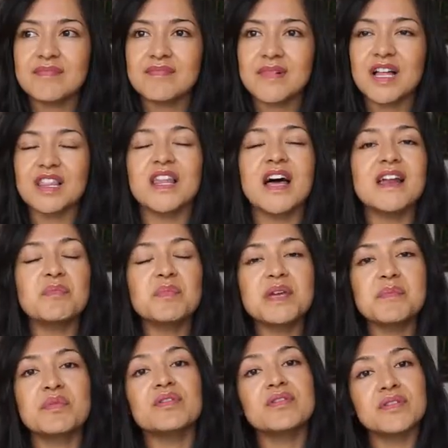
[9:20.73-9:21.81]
a lot of
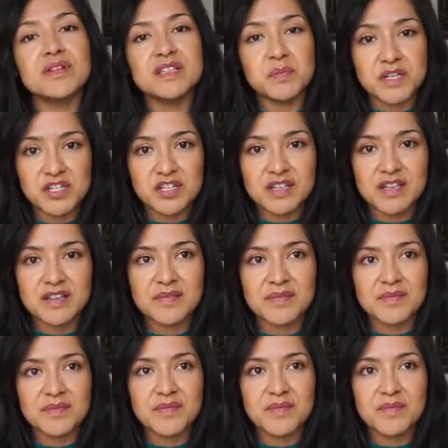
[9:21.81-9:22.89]
people, especially,
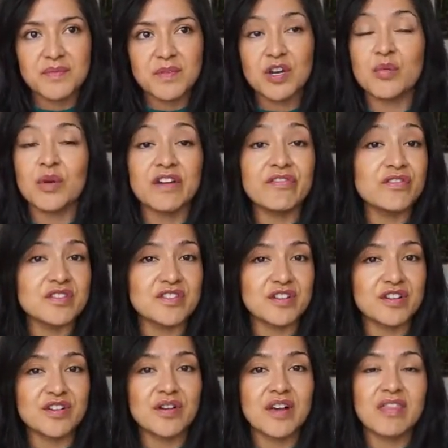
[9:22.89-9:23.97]
you know, when I first
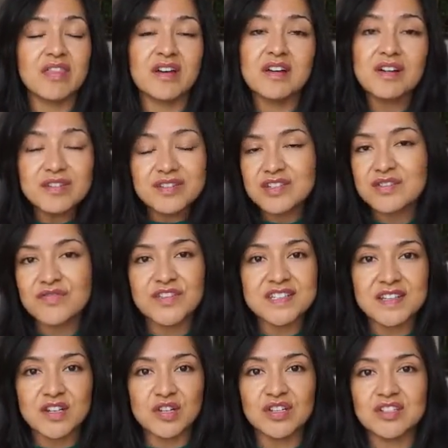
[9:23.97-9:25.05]
started yoga, I thought, oh, it's just
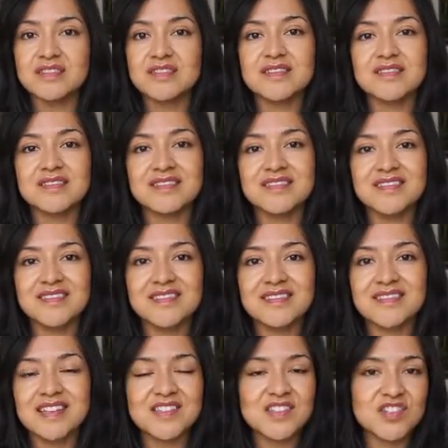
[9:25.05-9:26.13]
physical.
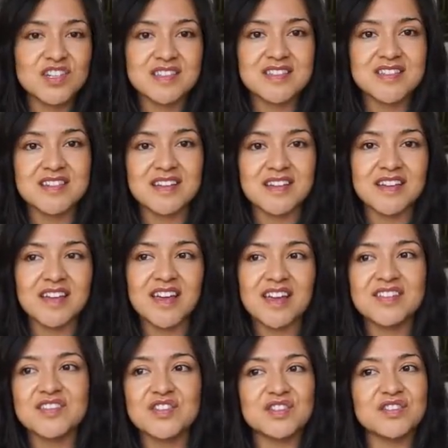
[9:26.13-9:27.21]
It's just,
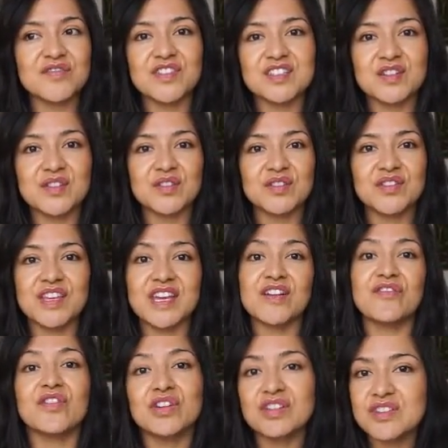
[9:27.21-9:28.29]
yeah, it's just a physical
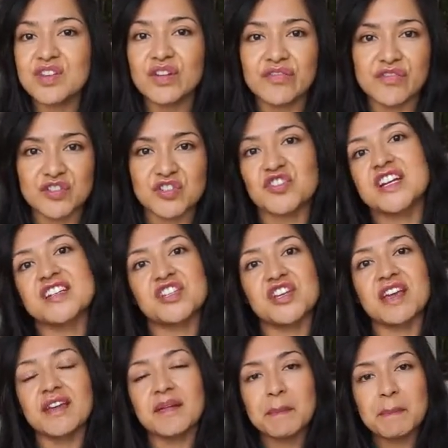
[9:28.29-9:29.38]
thing. It's good for stretching.